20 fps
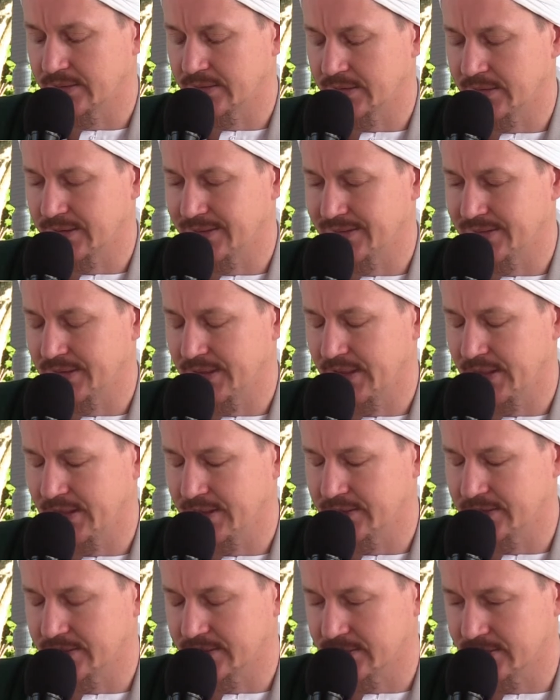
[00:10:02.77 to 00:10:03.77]
lead to
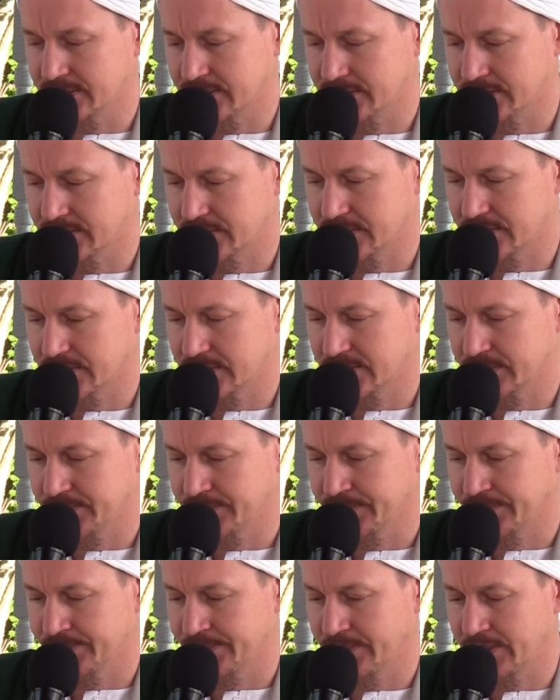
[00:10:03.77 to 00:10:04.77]
heedlessness,
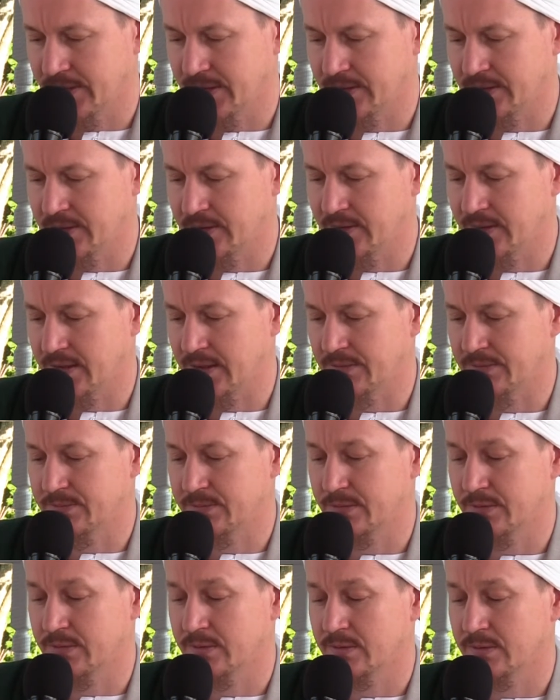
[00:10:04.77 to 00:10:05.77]
and
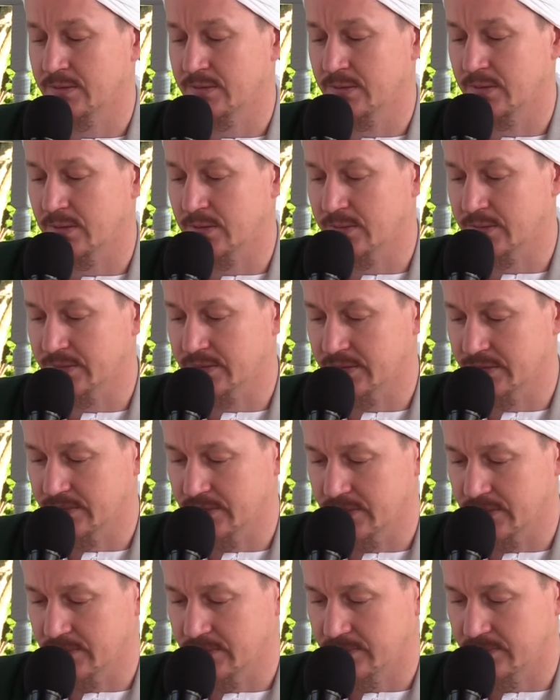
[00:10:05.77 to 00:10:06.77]
thereafter to hardness of
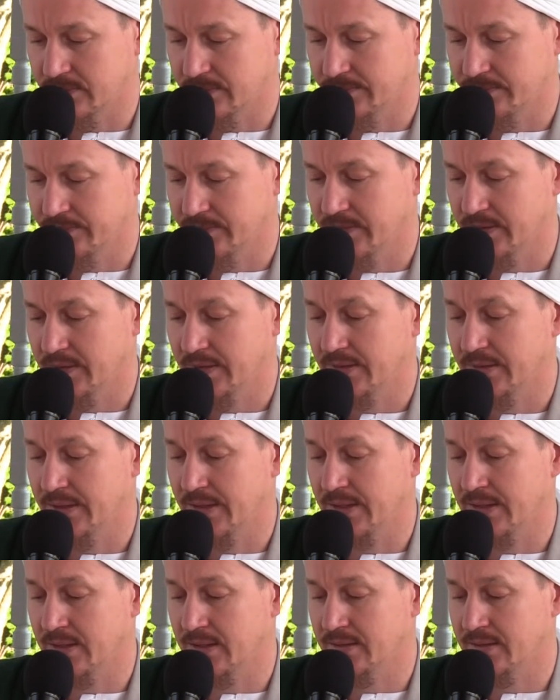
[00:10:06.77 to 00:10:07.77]
heart,
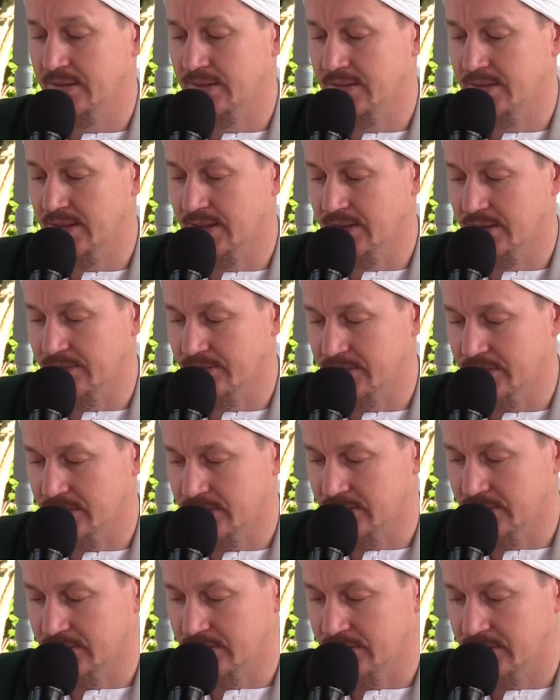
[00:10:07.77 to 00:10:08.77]
and then to death of the
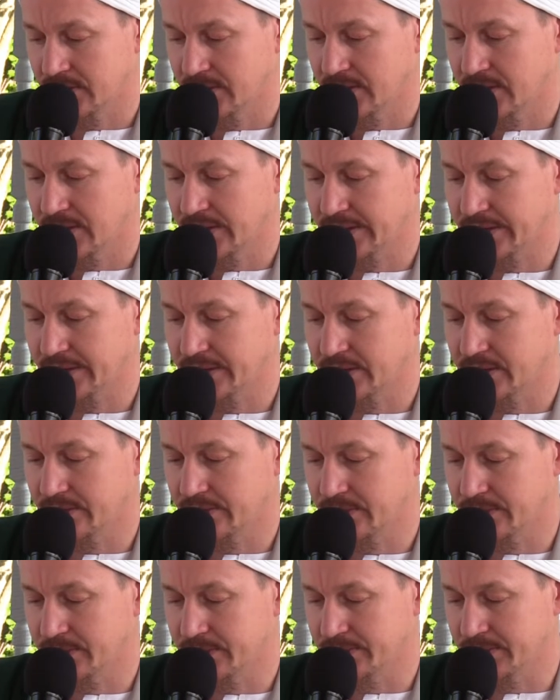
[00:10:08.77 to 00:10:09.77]
heart, and a
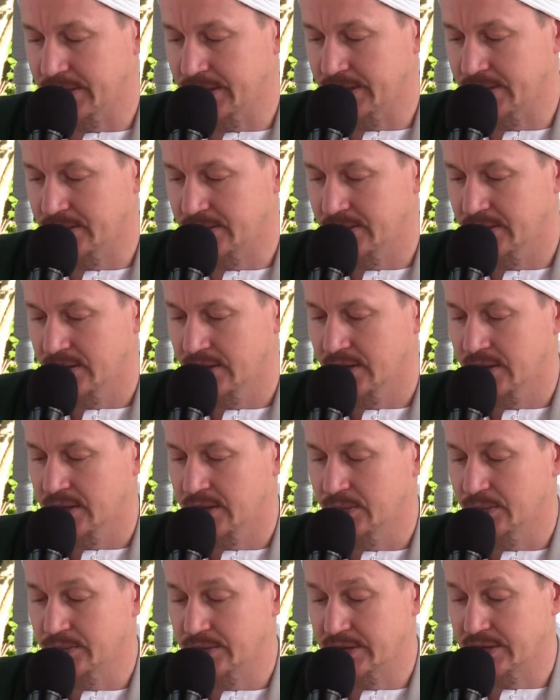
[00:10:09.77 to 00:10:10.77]
confused mind,
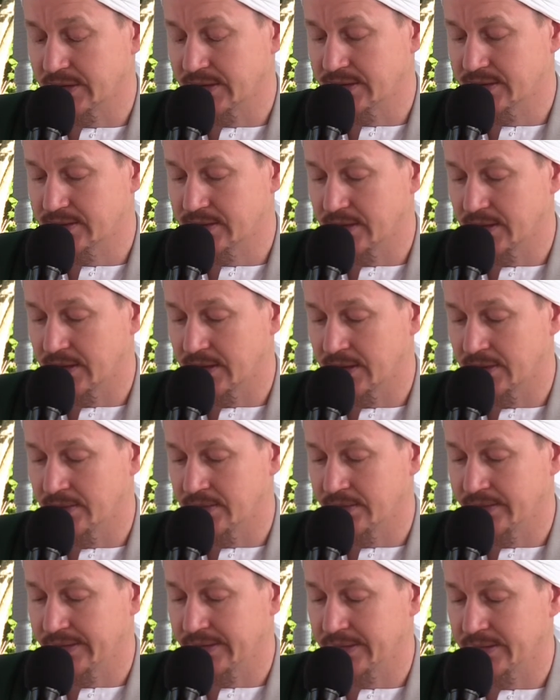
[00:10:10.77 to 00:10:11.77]
which leads to
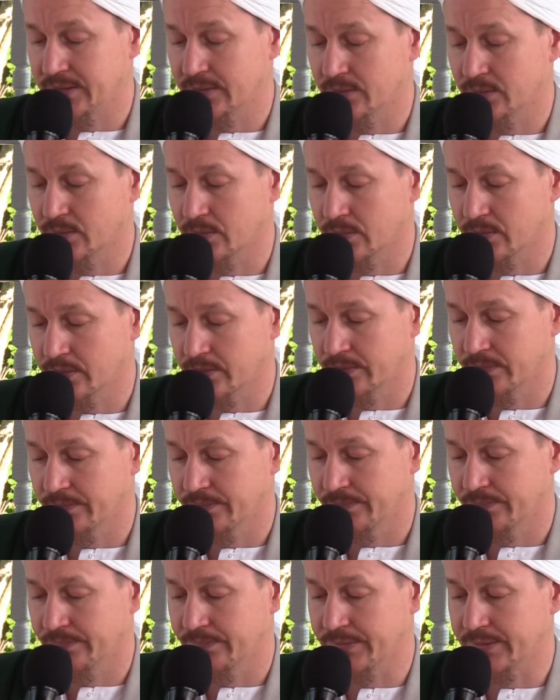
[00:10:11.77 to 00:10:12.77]
error and disorder.
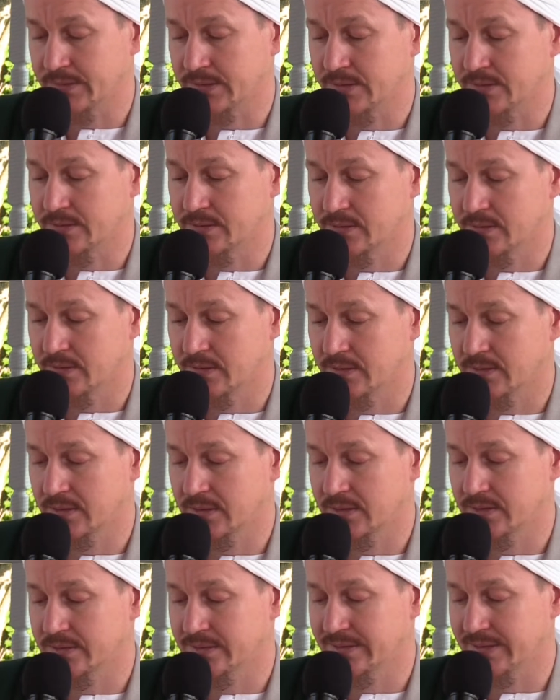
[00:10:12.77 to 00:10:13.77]
This in turn
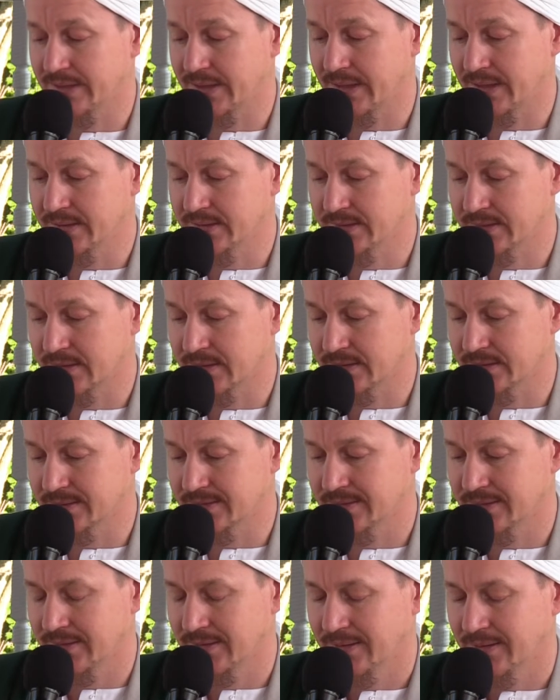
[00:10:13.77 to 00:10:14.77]
leads to
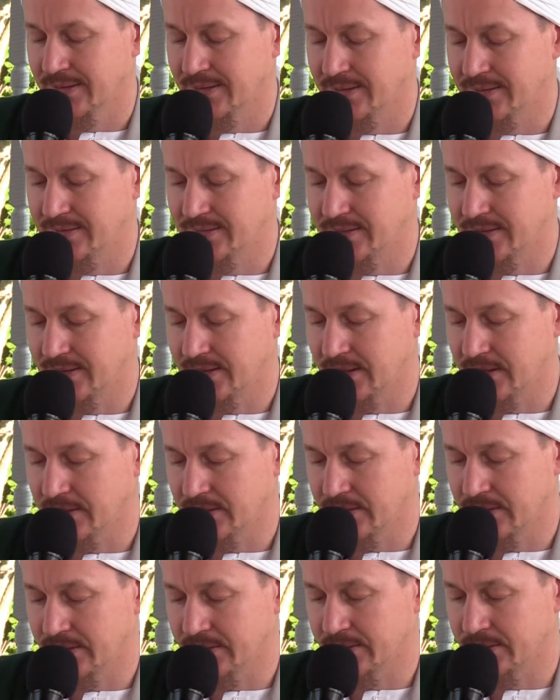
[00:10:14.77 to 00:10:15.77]
excess in seeking
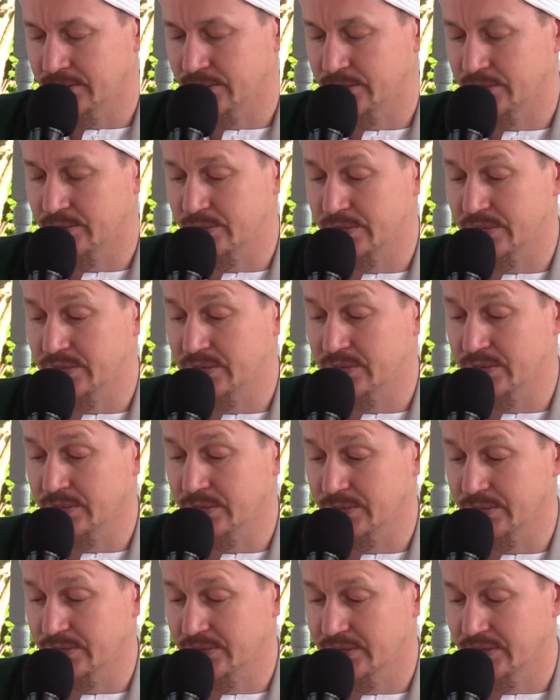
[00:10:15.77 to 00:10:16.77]
knowledge, which
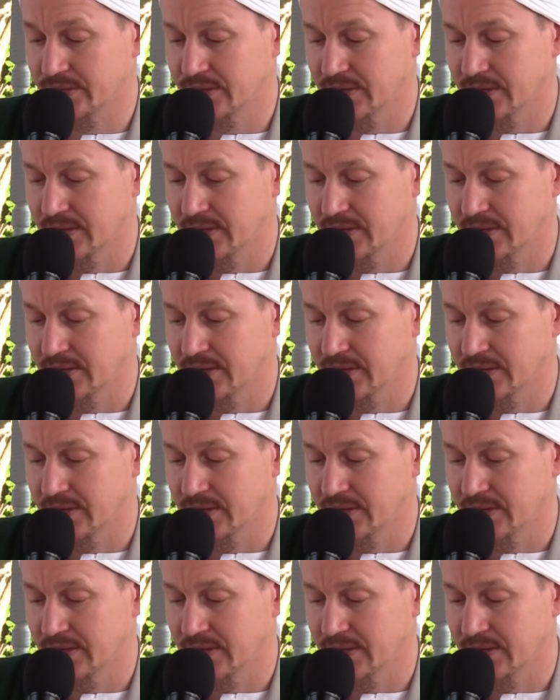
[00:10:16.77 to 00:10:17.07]
results